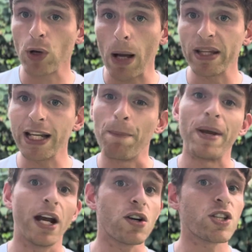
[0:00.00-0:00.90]
probably
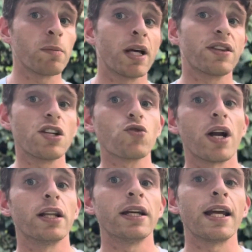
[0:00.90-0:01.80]
compared to something like the
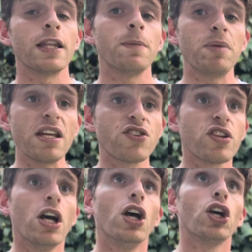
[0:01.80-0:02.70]
Adrenaline and the Beast,